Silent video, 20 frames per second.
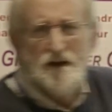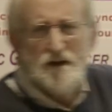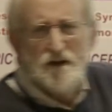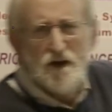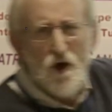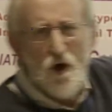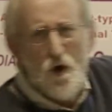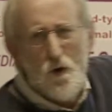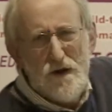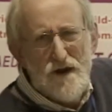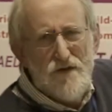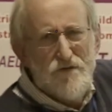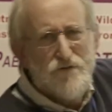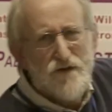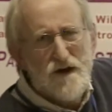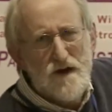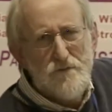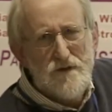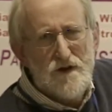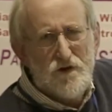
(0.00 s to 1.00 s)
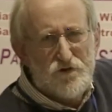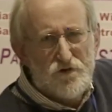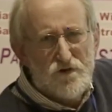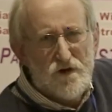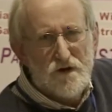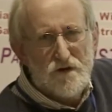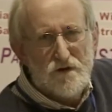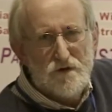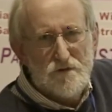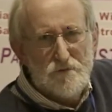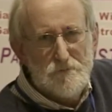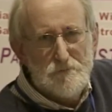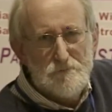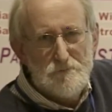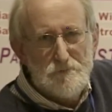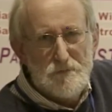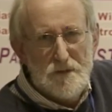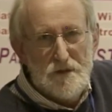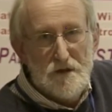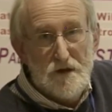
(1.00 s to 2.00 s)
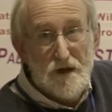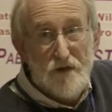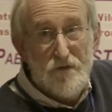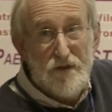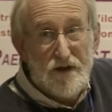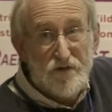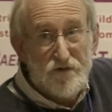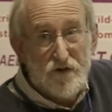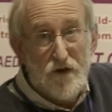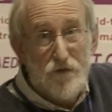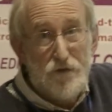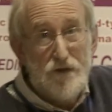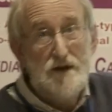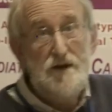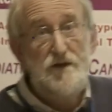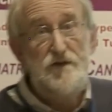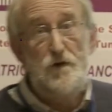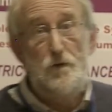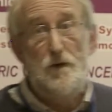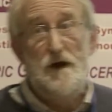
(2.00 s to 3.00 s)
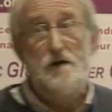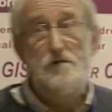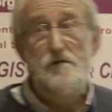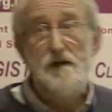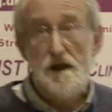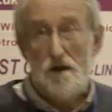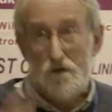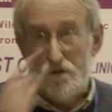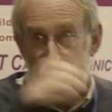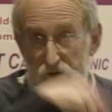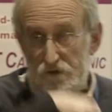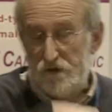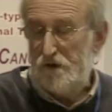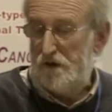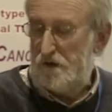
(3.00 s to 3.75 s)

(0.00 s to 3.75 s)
Go away and find me a drug. And that, I think, is the way round